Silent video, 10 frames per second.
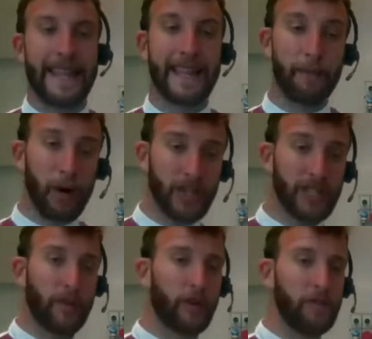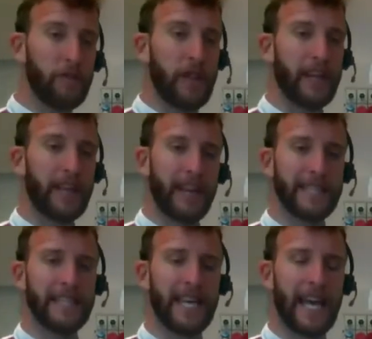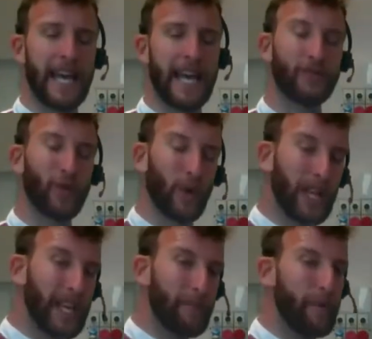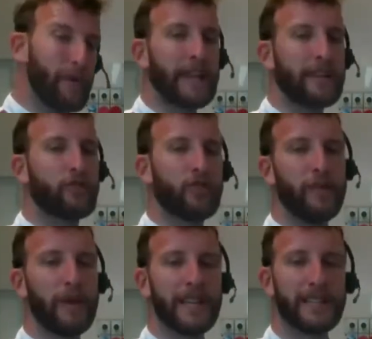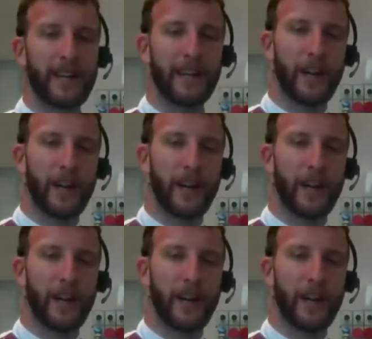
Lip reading: The most difficult thing, as I said, is to keep that creaminess